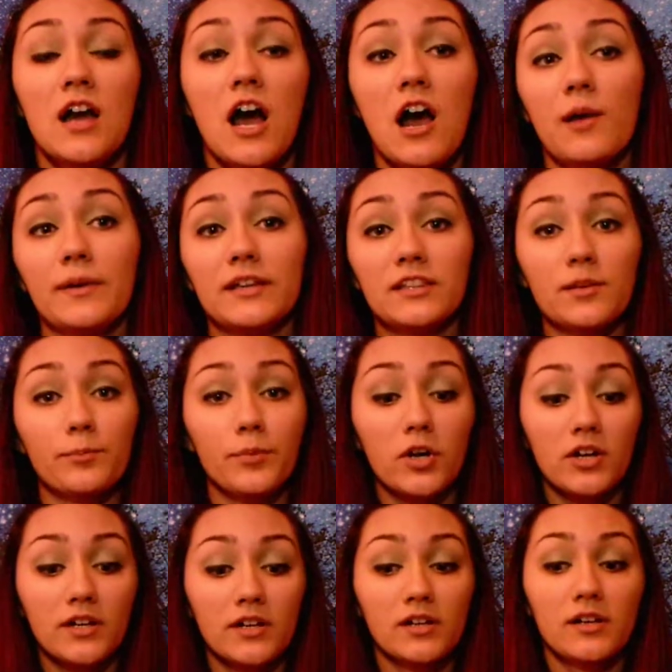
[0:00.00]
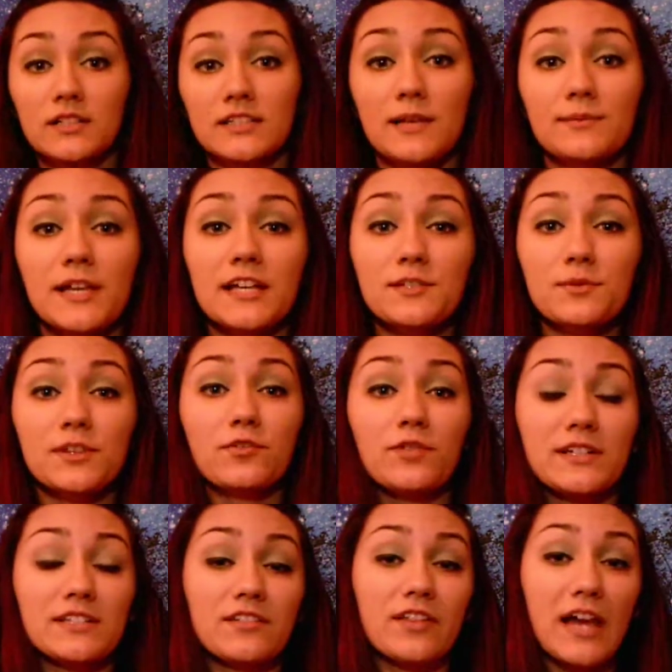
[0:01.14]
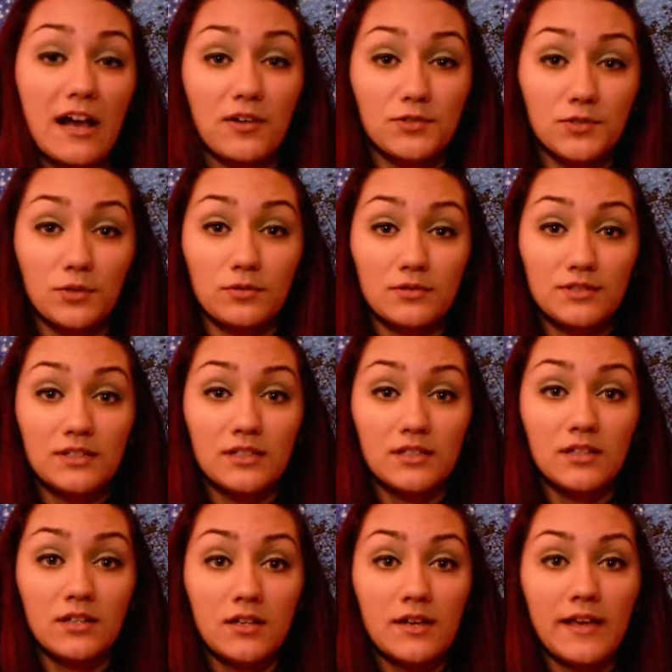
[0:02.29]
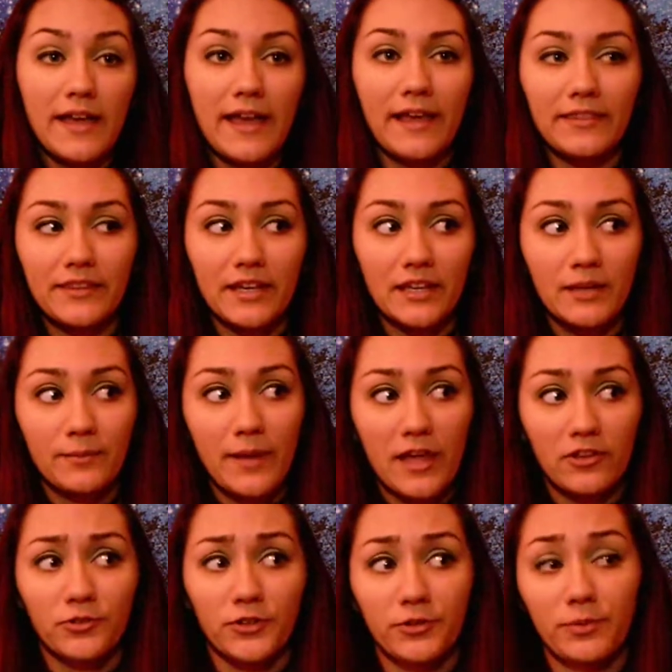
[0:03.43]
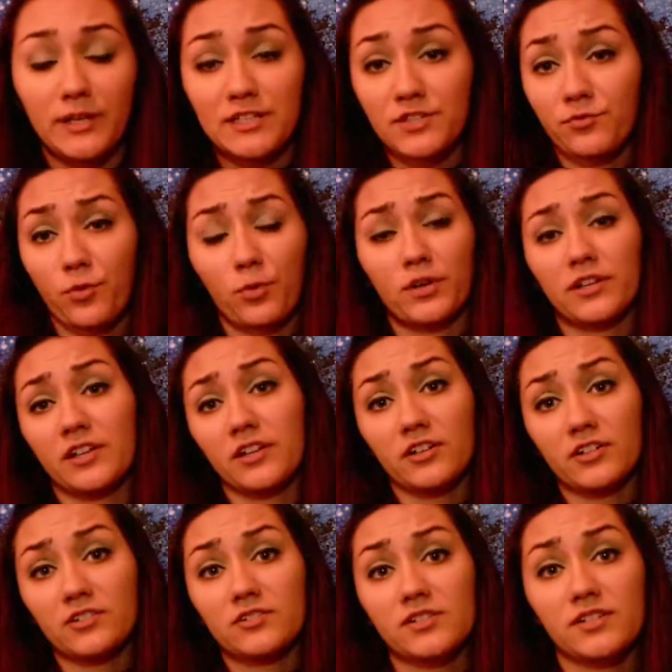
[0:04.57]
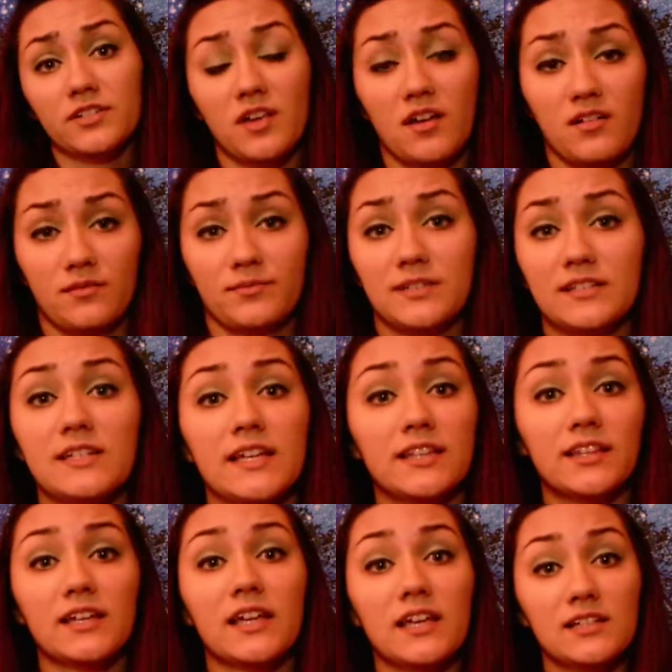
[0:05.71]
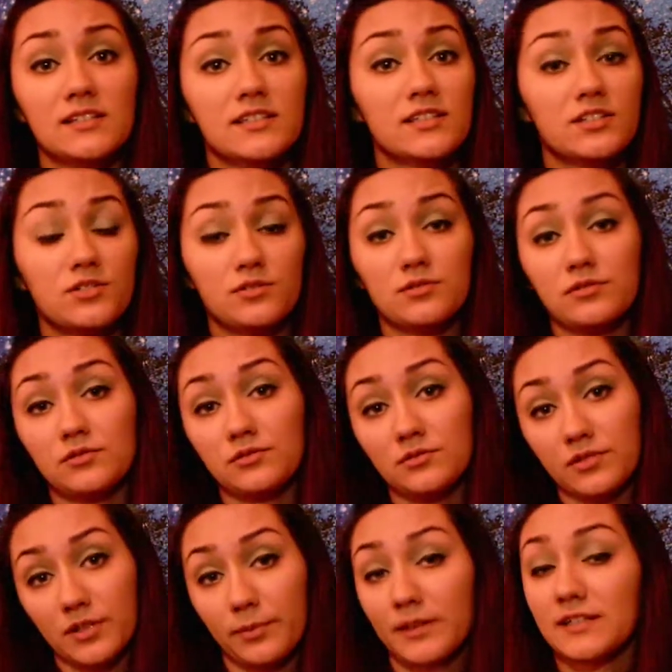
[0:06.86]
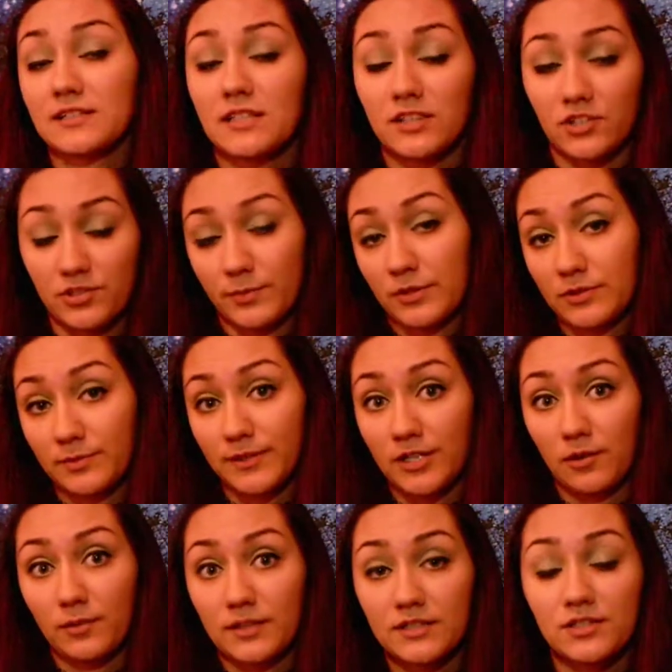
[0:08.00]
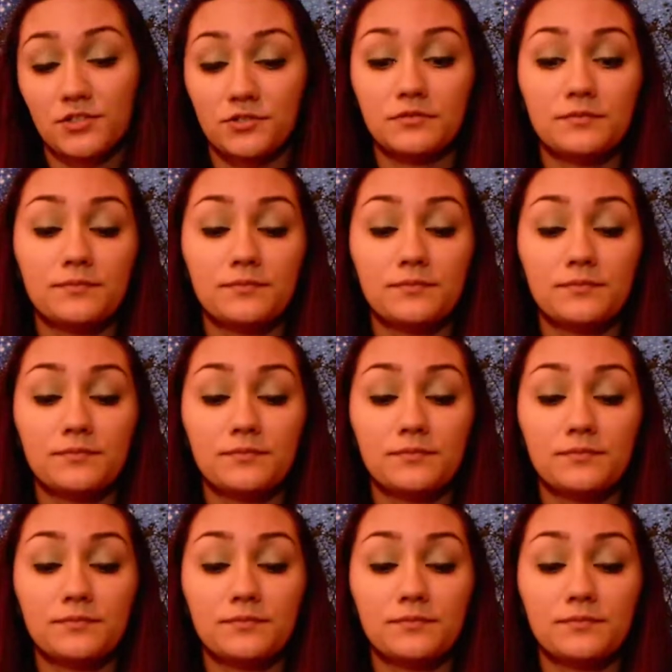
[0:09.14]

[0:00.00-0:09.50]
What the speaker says: In the book, Tom dies with the rest of the household, and then Mallory waits 4 years to take the kids to the place that they're supposed to be going to,